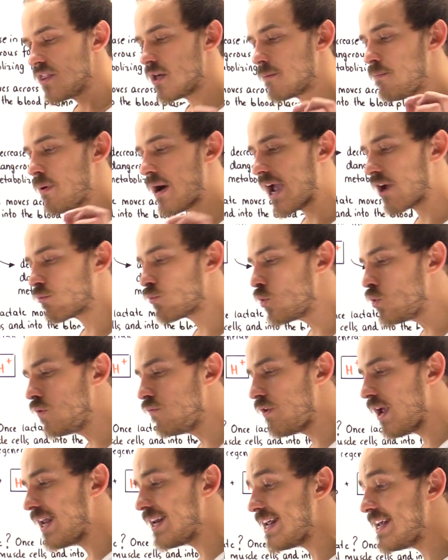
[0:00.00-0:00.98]
the
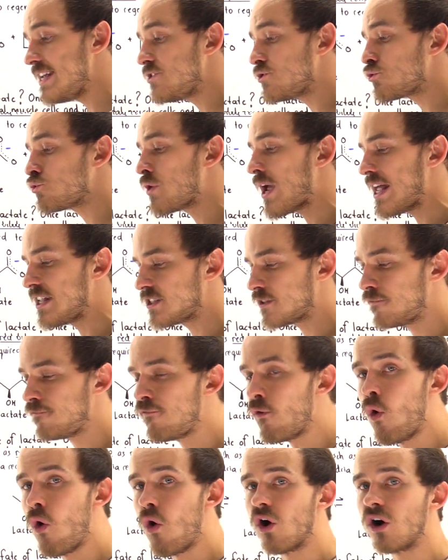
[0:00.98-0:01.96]
pyruvate is
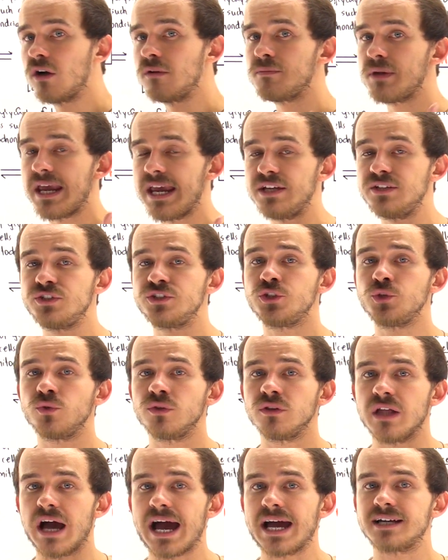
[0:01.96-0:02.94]
transformed into
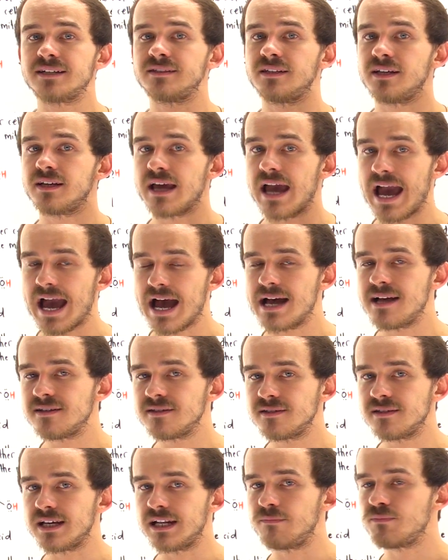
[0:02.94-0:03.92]
lactic
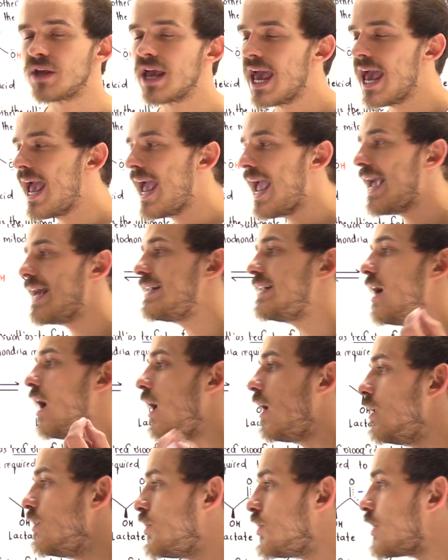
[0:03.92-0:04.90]
acid. And
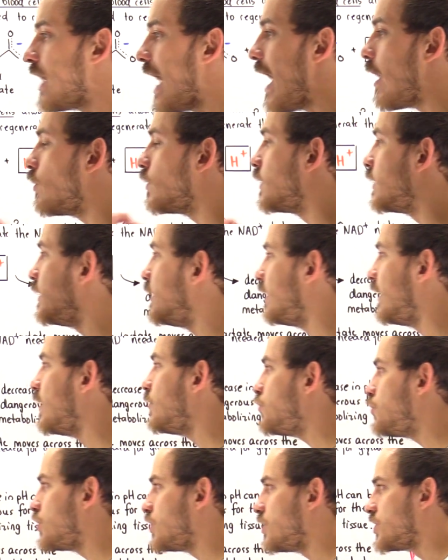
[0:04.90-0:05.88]
under our
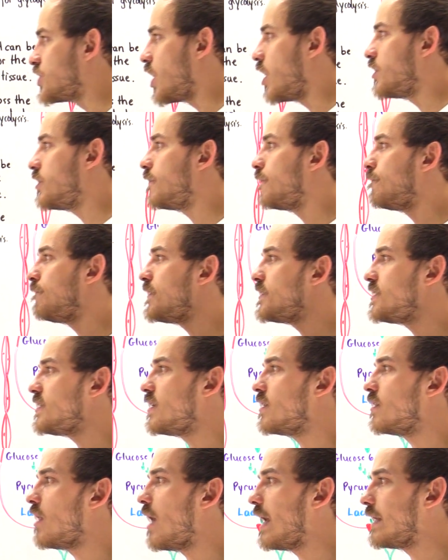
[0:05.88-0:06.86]
conditions, under
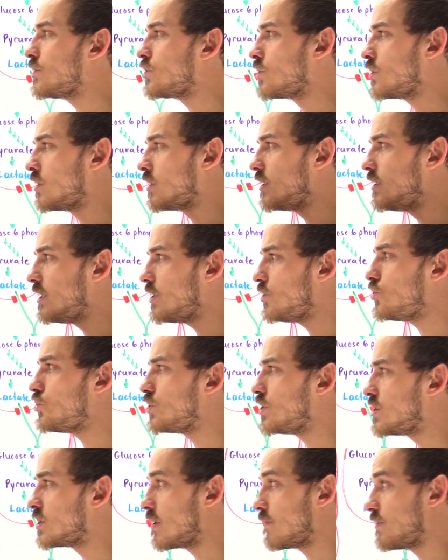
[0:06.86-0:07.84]
physiological
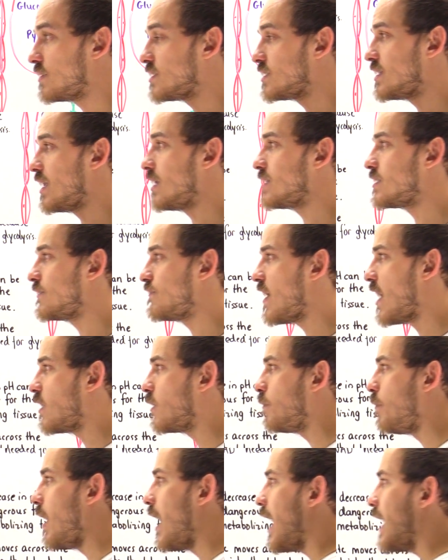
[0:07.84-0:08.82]
conditions of the cells of
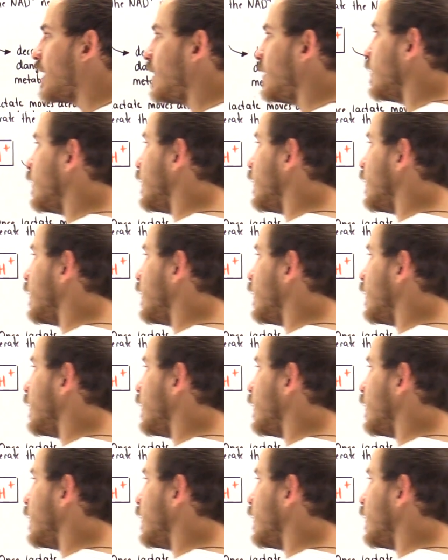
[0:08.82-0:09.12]
our body,